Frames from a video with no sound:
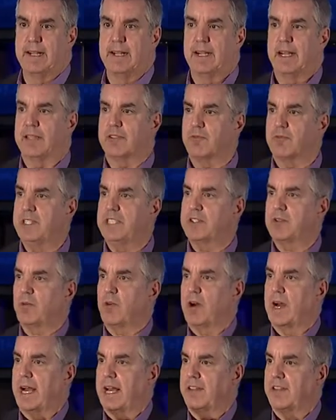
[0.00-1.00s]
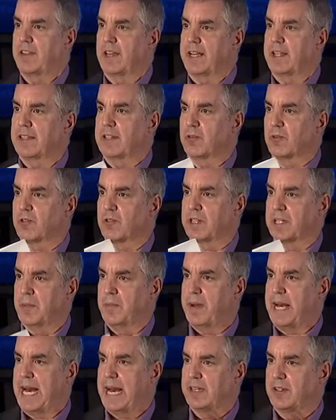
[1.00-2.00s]
And the reason why I think that we're in a
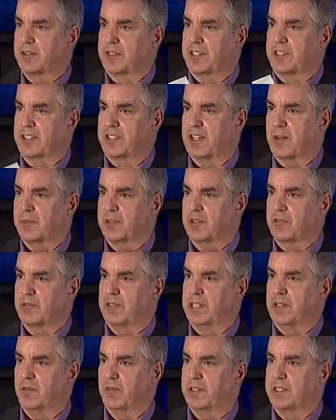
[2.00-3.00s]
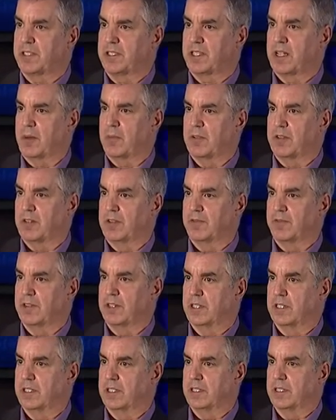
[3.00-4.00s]
battle to some degree with some of
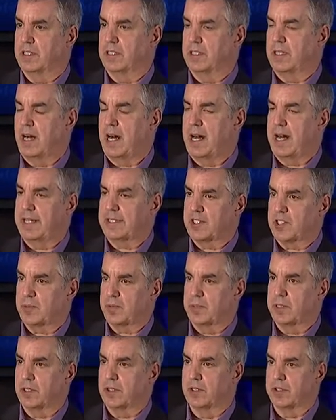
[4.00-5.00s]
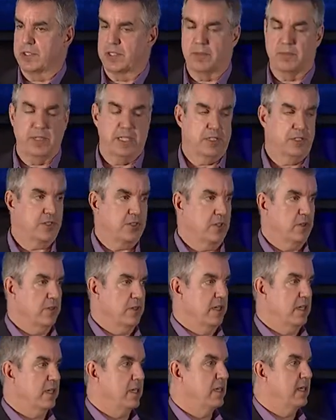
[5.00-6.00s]
the hospitals in
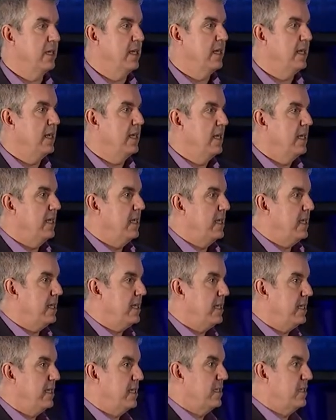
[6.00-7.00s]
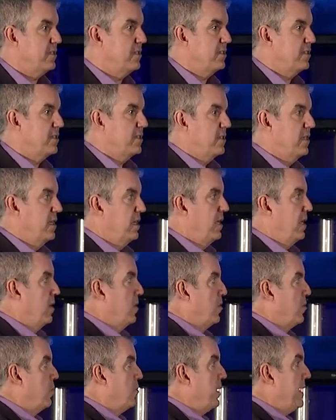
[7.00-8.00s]
Minnesota is
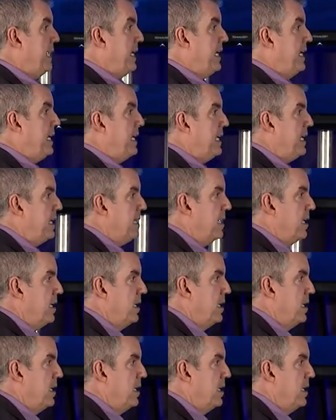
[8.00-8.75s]
we,